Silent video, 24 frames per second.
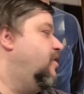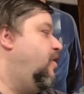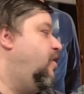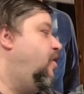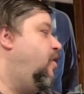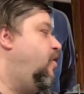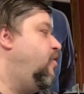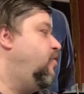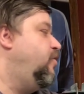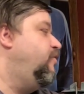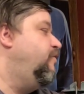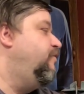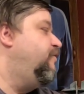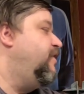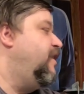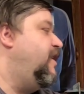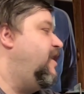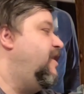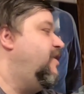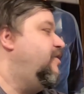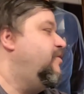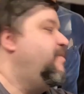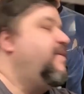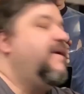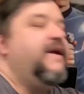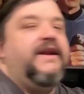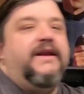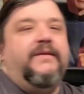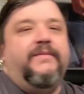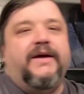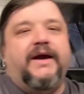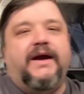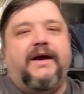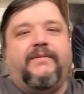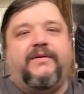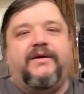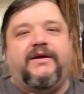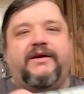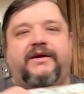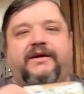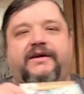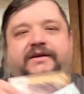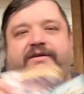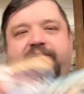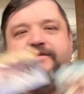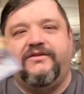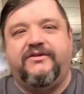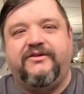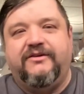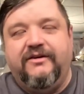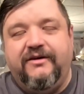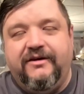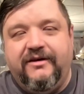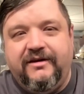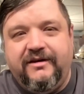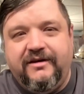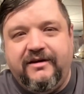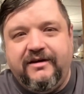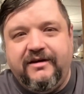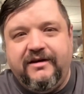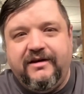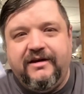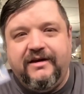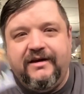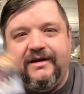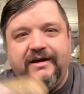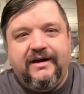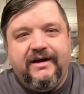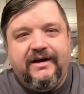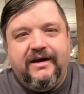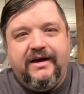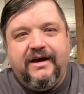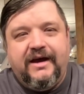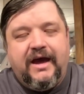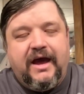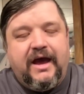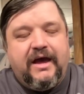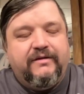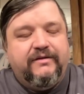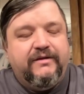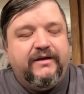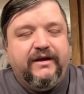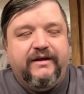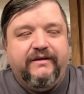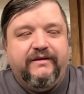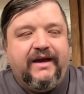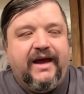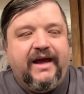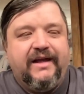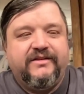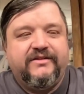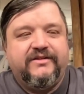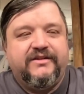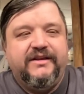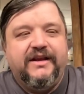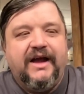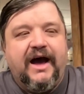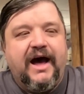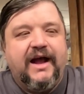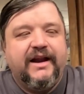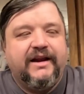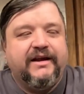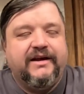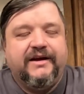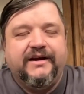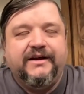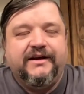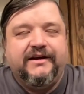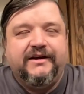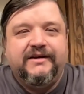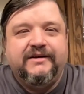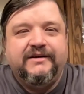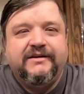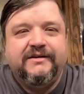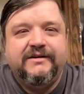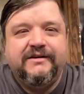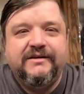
are Beanie Babies, then that's not gonna